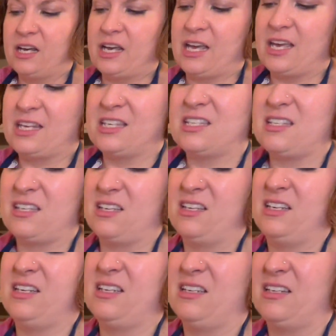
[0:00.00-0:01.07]
And
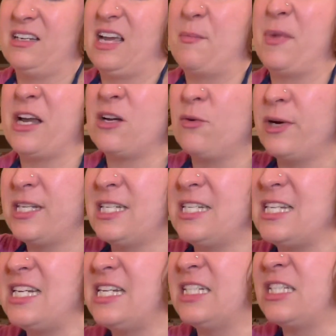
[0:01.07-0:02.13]
am I going to
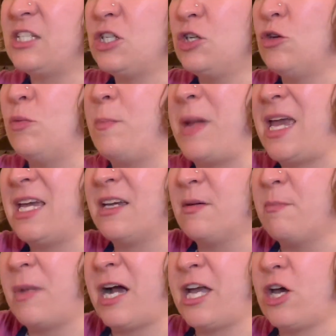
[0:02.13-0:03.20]
need to make
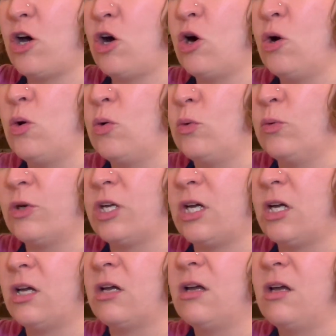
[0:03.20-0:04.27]
my
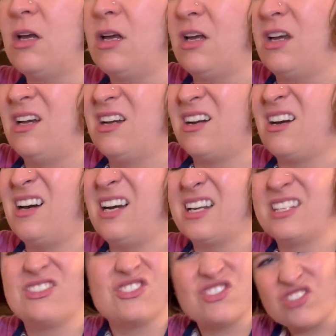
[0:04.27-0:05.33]
own
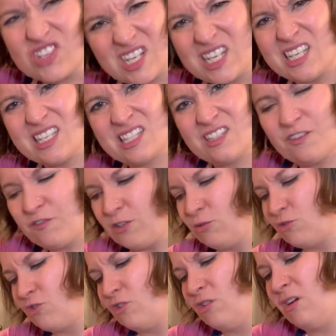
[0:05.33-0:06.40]
cottage cheese in the
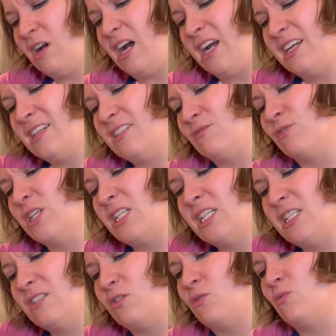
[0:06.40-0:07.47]
future? I really
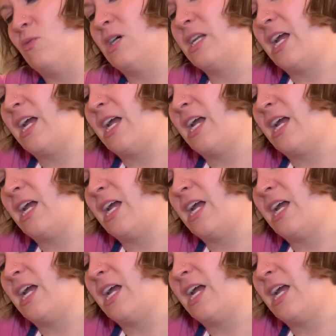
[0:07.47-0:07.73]
don't want to